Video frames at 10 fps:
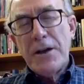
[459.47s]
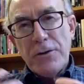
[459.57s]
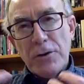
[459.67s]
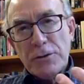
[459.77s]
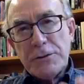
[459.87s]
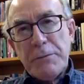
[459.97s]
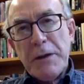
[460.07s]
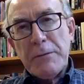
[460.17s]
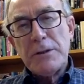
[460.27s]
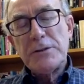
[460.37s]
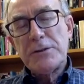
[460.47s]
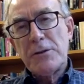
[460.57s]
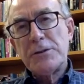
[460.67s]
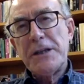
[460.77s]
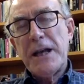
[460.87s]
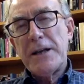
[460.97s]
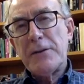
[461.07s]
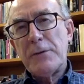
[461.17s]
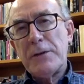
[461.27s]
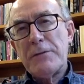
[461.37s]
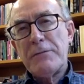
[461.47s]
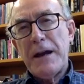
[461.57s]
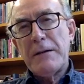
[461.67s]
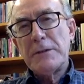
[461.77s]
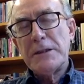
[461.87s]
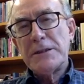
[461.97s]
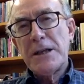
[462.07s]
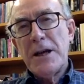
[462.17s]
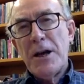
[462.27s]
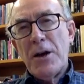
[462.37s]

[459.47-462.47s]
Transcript: those people associated with the families